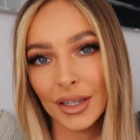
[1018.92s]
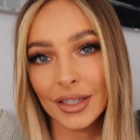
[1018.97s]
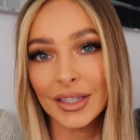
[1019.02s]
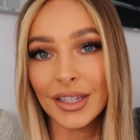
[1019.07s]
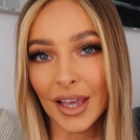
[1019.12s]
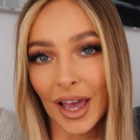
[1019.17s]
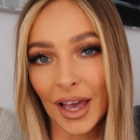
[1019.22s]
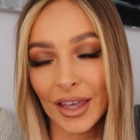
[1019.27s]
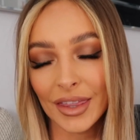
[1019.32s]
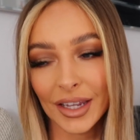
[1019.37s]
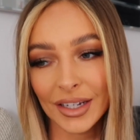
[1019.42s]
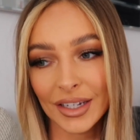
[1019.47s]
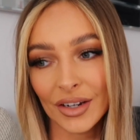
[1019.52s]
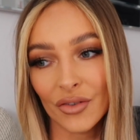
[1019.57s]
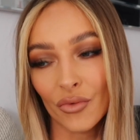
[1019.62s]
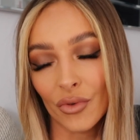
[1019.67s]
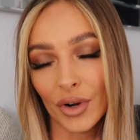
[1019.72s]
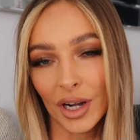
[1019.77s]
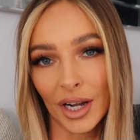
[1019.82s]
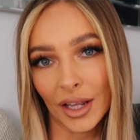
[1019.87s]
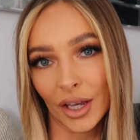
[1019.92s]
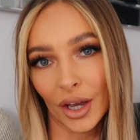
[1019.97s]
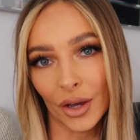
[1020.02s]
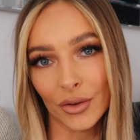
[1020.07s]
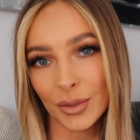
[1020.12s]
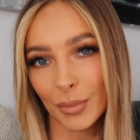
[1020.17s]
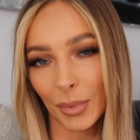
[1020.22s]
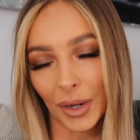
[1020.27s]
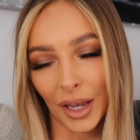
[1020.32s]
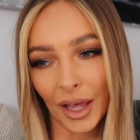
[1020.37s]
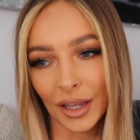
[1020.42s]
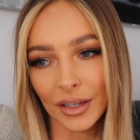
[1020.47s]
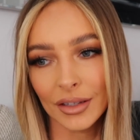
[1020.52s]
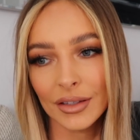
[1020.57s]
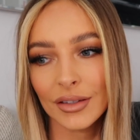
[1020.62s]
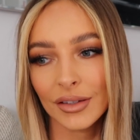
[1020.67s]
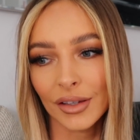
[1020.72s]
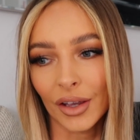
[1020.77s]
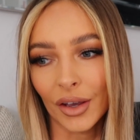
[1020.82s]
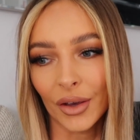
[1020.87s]
So yeah, that didn't really go to plan.
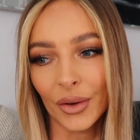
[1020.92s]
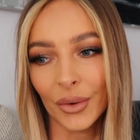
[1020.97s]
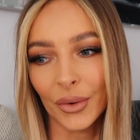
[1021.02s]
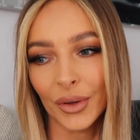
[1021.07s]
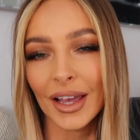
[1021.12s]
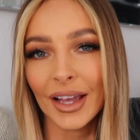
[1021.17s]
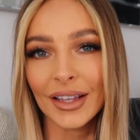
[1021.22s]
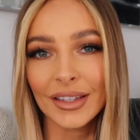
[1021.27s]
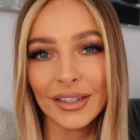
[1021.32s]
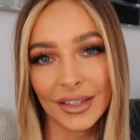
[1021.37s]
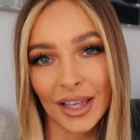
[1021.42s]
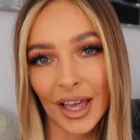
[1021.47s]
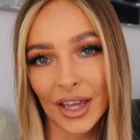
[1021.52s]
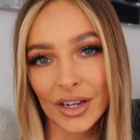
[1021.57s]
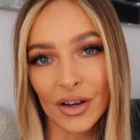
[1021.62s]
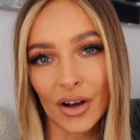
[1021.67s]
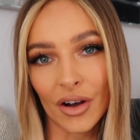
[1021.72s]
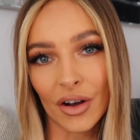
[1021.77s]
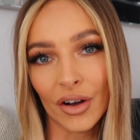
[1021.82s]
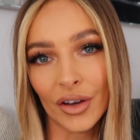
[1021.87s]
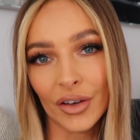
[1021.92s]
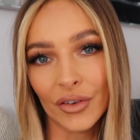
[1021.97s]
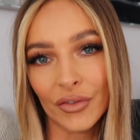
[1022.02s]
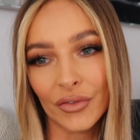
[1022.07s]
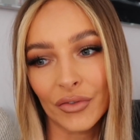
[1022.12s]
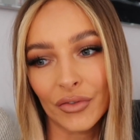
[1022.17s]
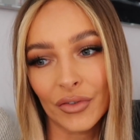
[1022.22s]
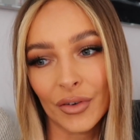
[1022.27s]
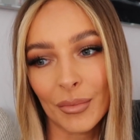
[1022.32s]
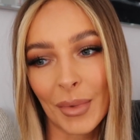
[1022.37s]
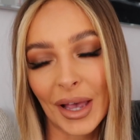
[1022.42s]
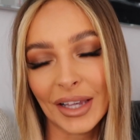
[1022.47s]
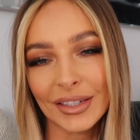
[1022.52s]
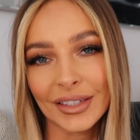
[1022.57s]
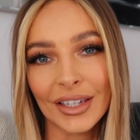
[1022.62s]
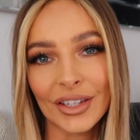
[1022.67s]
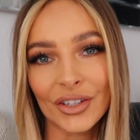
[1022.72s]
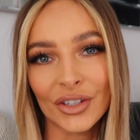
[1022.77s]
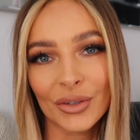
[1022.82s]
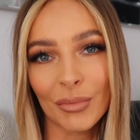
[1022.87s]
So instead I've
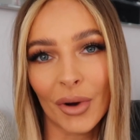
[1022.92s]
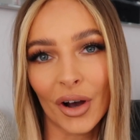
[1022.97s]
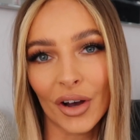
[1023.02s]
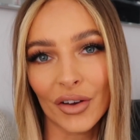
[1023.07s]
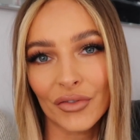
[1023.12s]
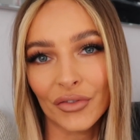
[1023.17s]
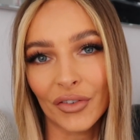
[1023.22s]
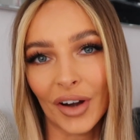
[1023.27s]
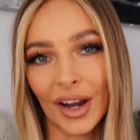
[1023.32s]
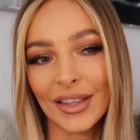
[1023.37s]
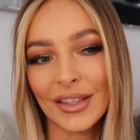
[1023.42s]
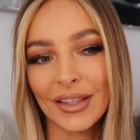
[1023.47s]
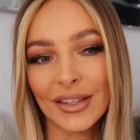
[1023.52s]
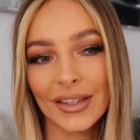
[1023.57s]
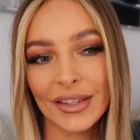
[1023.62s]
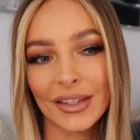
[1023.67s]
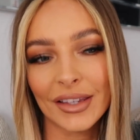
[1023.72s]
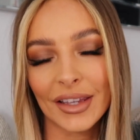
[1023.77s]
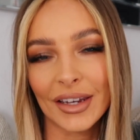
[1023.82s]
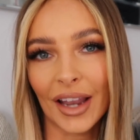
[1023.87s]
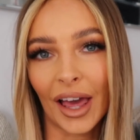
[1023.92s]
messaged my friend's